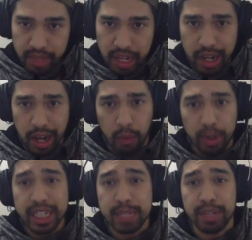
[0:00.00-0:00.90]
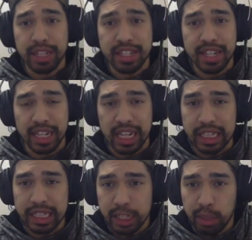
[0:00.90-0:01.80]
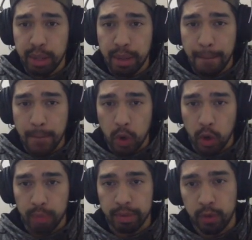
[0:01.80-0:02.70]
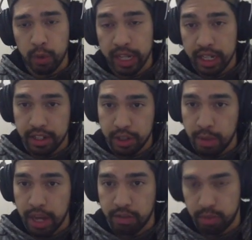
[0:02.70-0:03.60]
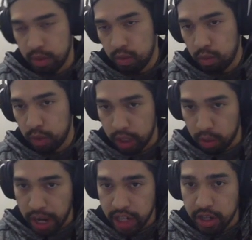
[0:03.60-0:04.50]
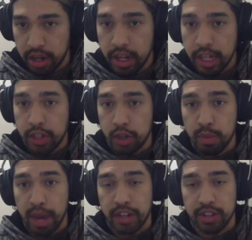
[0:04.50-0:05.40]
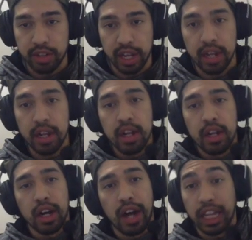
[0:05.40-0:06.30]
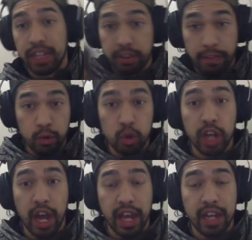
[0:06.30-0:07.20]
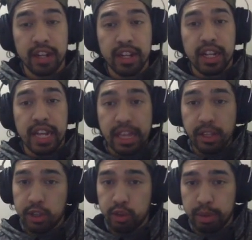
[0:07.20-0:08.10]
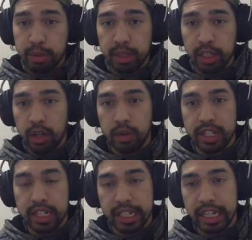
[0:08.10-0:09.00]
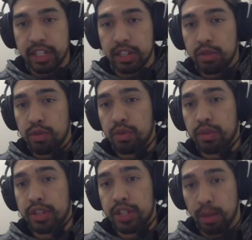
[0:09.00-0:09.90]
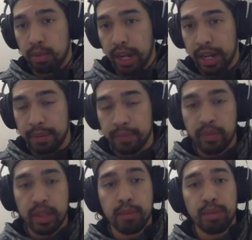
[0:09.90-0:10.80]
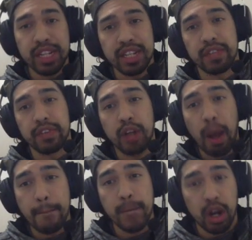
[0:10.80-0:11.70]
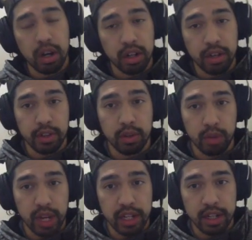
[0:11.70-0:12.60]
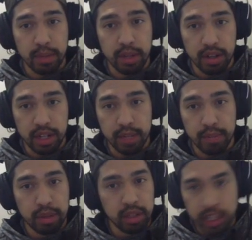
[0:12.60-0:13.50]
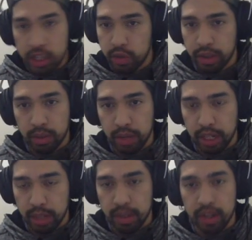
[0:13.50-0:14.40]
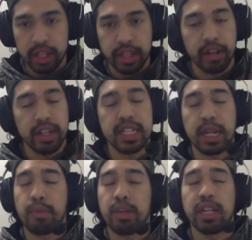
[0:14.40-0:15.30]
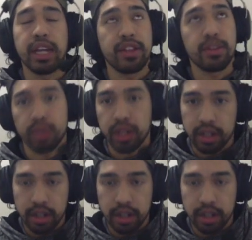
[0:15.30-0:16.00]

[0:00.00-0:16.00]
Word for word: Uh, I want to explain this deck a little bit more before we get into two matches. We're going to watch two matches, okay? Uh, I left a full guide in the description below. It's a link to the subreddit. Please, if you're not part of the Reddit community, please join the Reddit community. There is a plethora